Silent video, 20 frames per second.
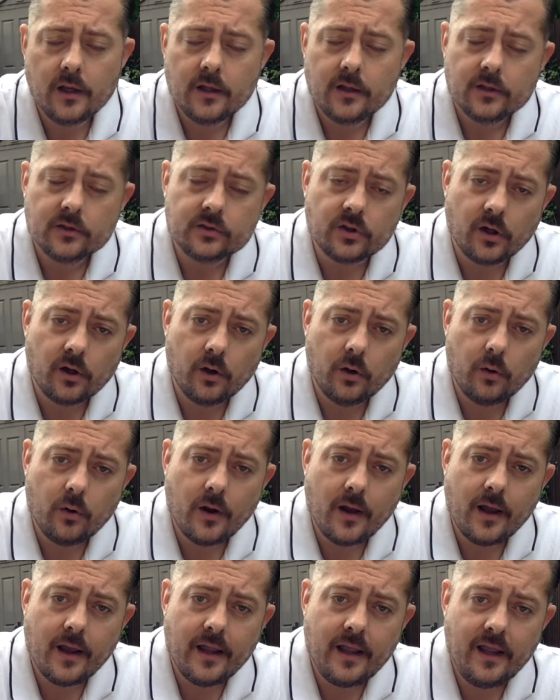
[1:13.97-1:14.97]
So
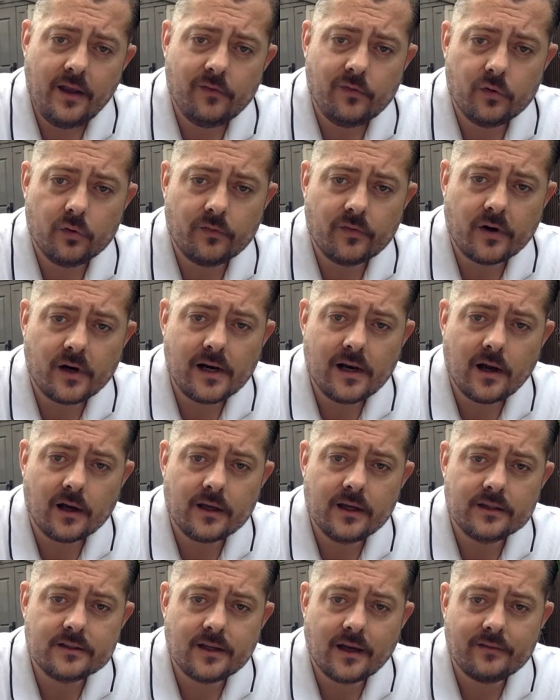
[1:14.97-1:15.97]
if you're very
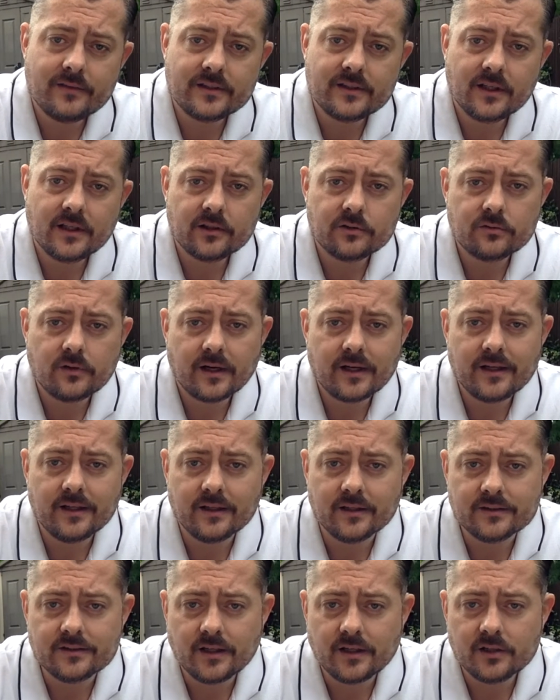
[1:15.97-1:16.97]
lucky to have a tennis racket
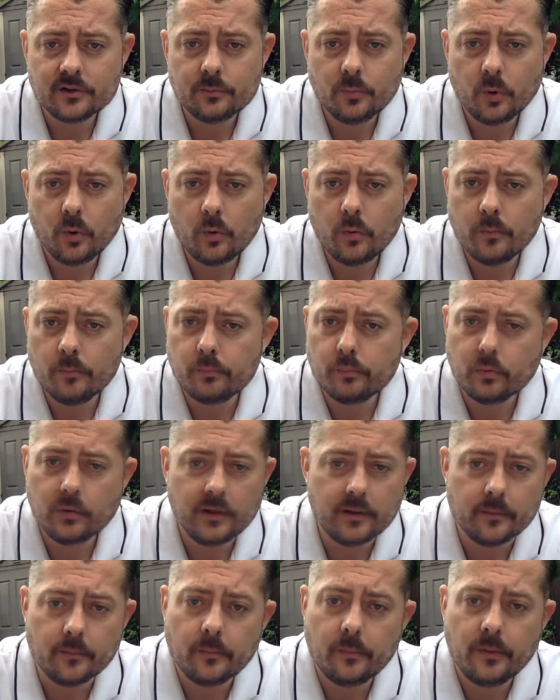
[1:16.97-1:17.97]
and a tennis ball,
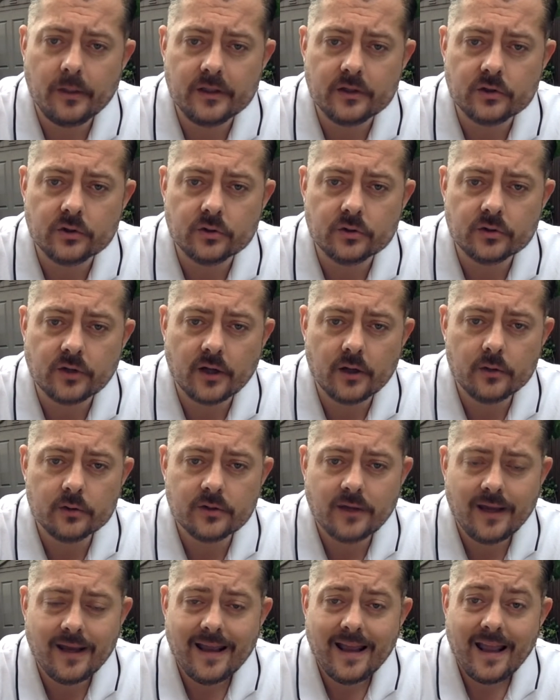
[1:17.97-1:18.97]
brilliant, please use those.
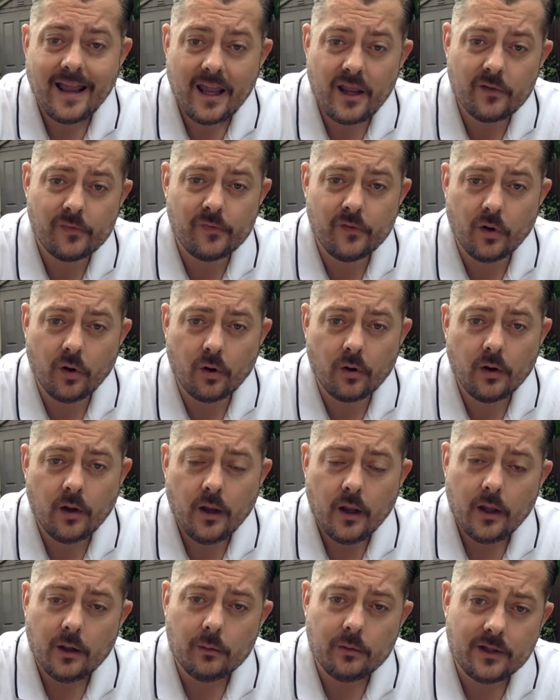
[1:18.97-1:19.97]
If not,
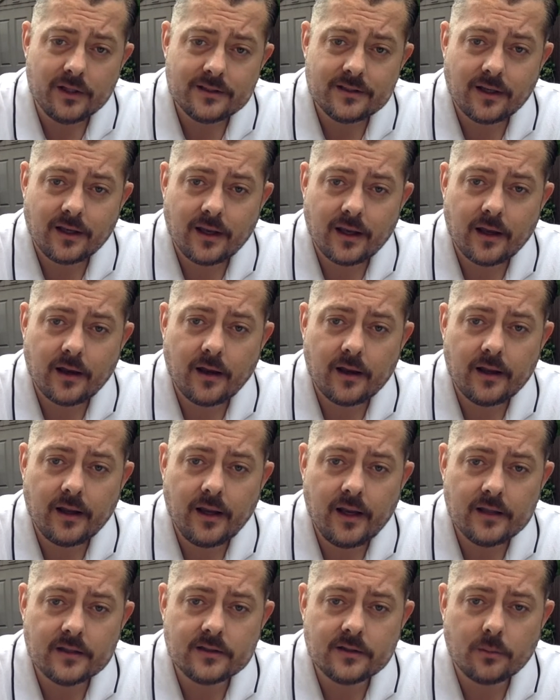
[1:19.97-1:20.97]
we need to get
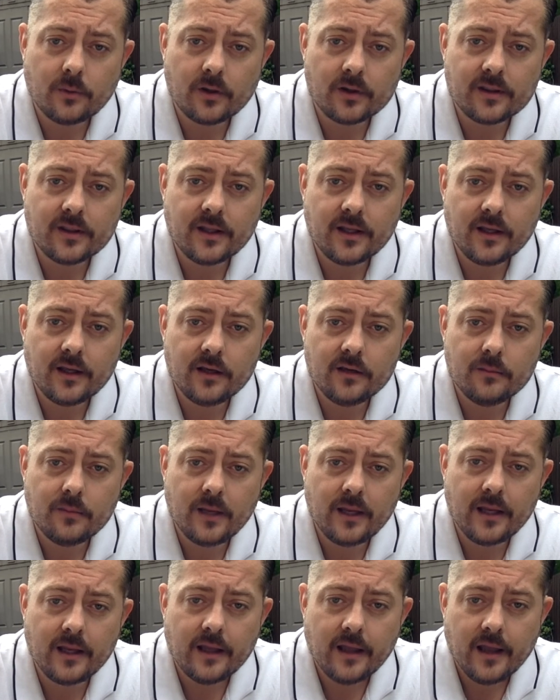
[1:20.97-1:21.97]
into our thinking
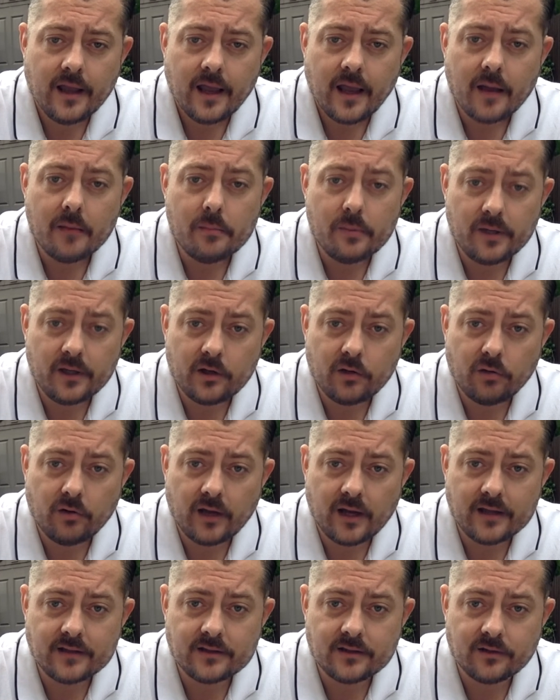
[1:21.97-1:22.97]
me and be
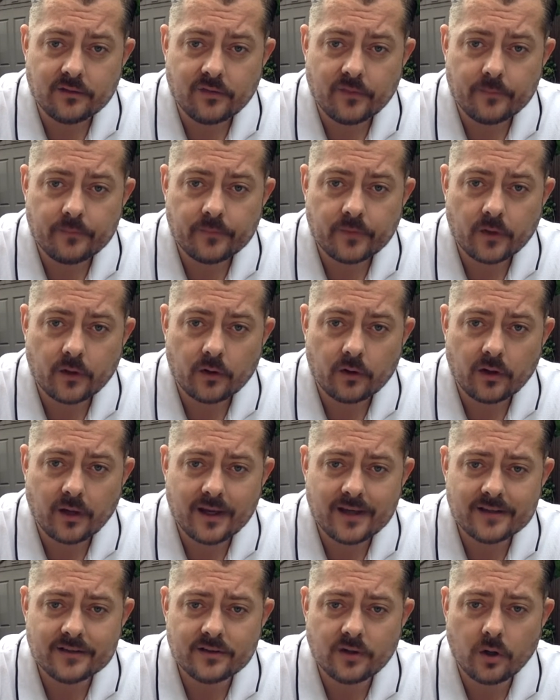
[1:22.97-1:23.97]
creative.
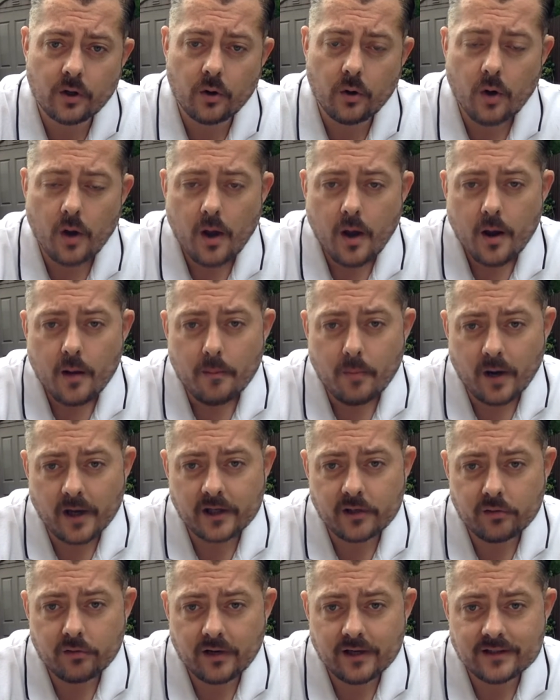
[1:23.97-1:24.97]
Okay, so my
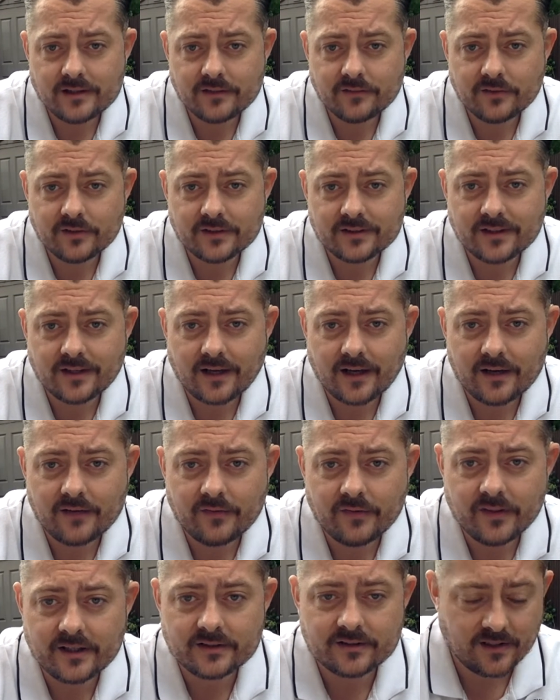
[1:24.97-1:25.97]
creativeness today
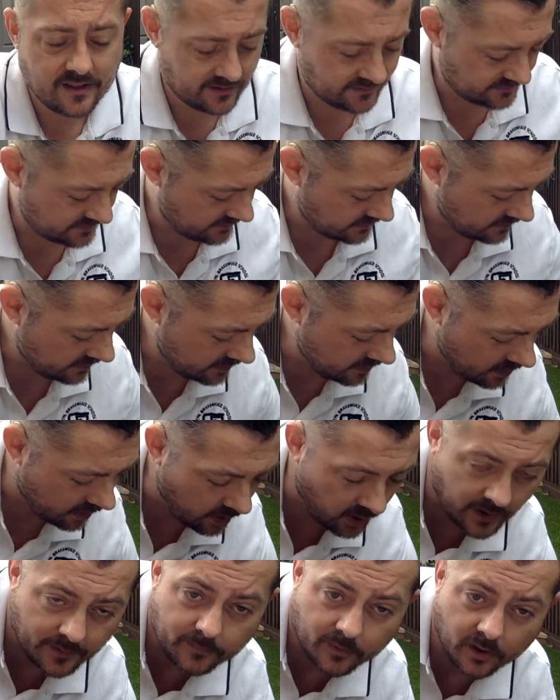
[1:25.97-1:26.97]
for this lesson,
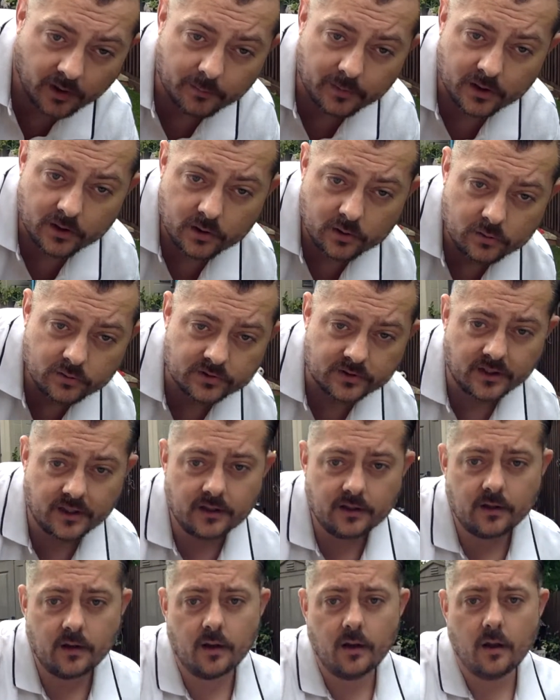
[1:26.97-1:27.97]
I'm going to be
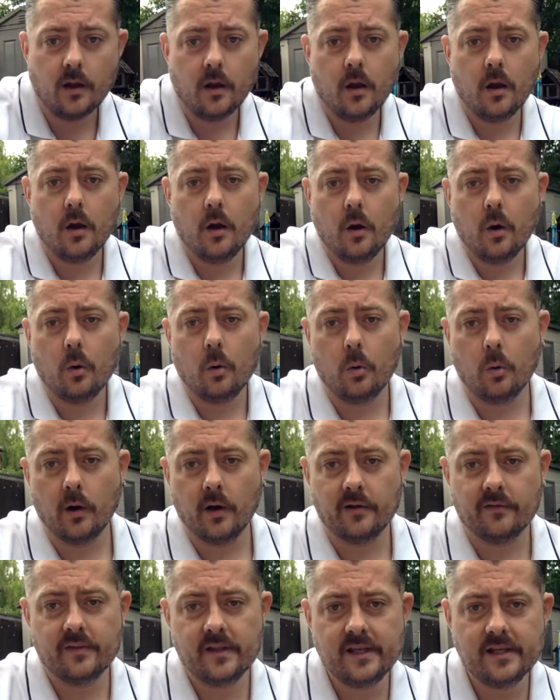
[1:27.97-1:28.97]
using one
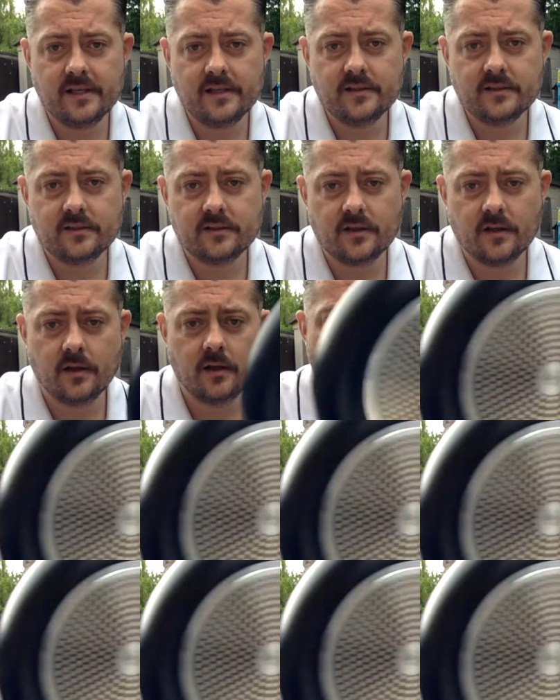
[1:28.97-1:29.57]
of these